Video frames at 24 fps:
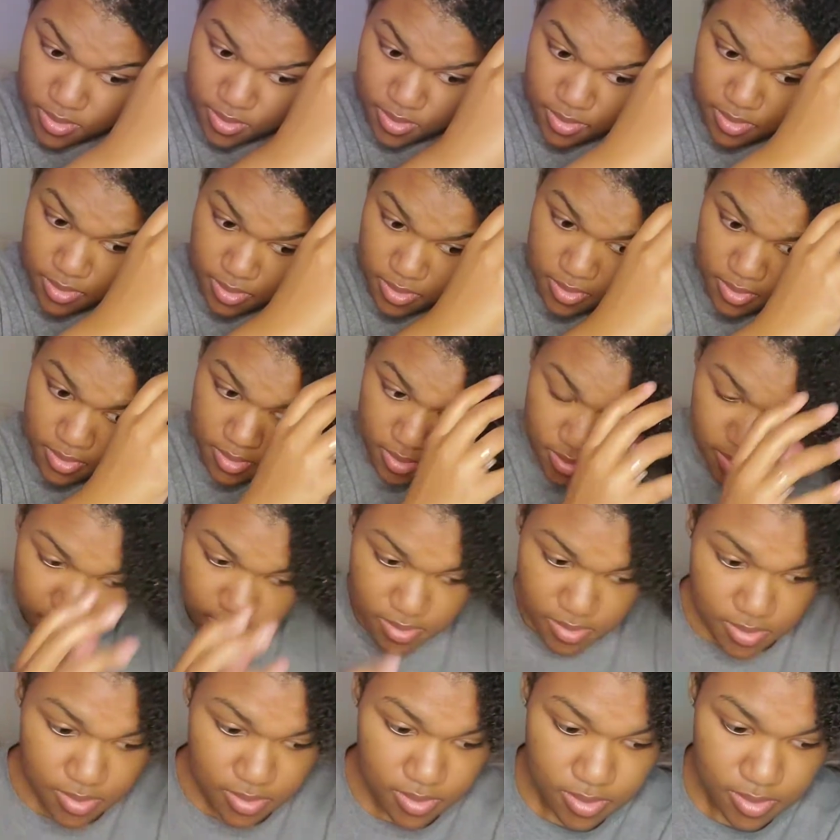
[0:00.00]
go in here
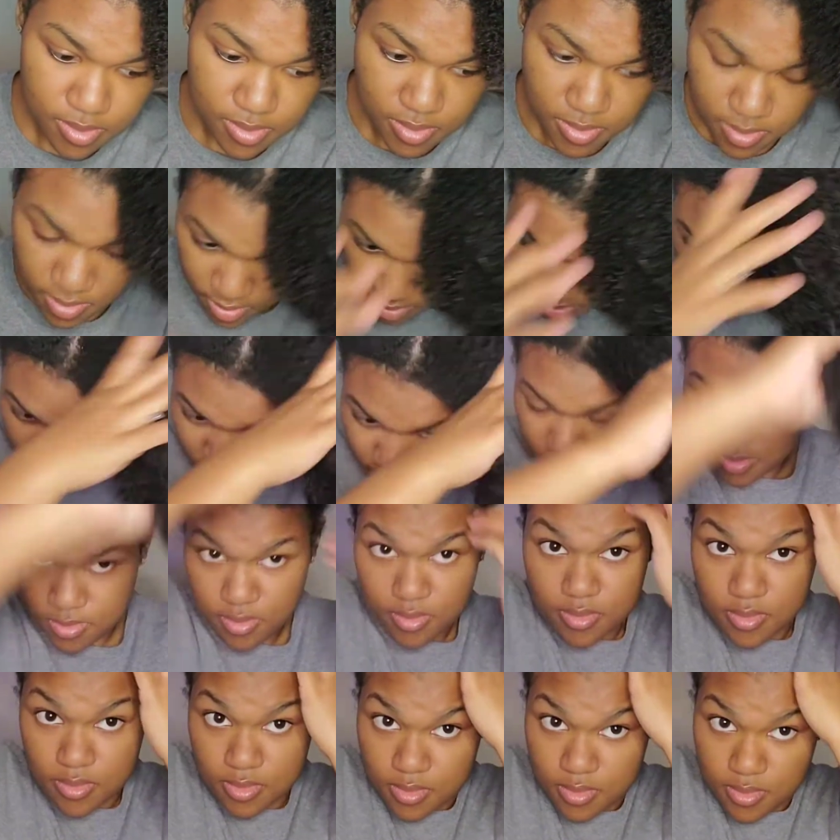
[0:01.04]
and make sure my
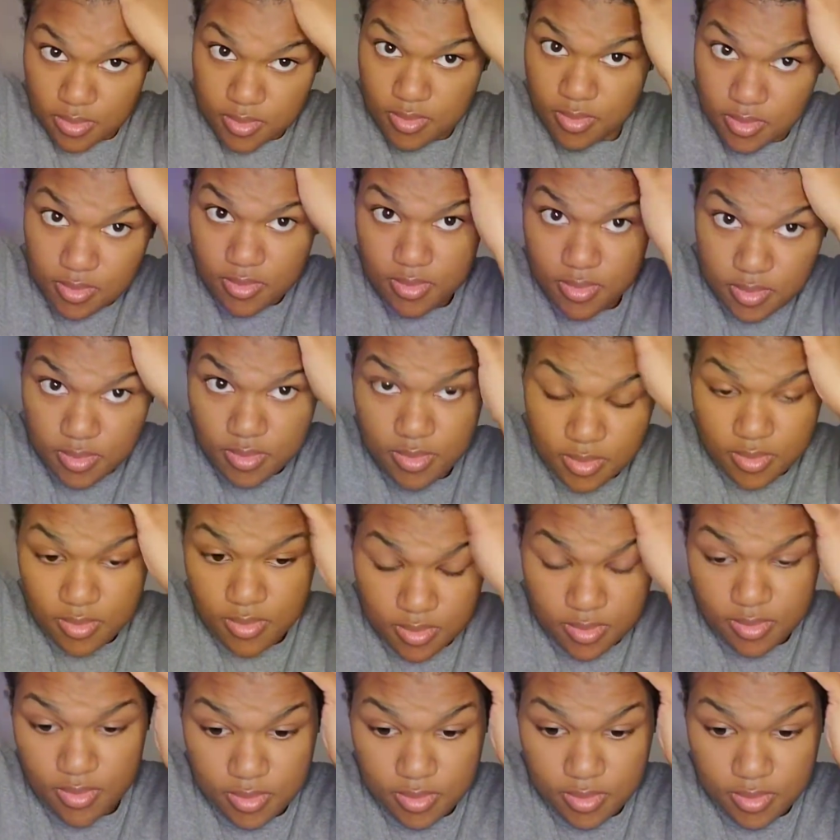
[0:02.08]
hair is fully